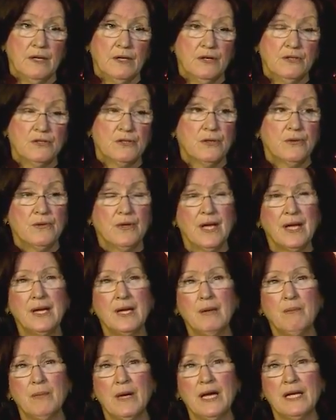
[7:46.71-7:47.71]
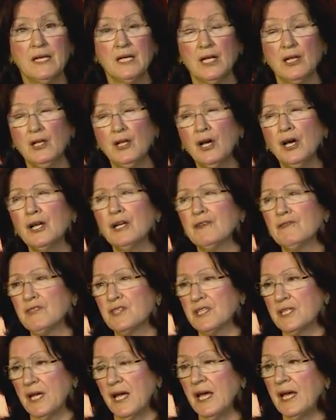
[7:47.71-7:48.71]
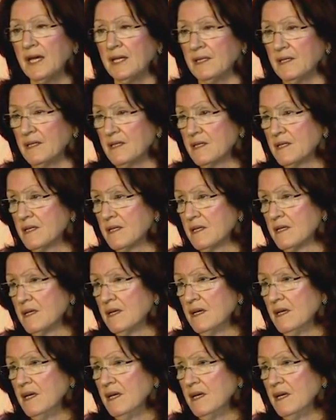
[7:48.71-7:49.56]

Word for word: So then it made a lot of sense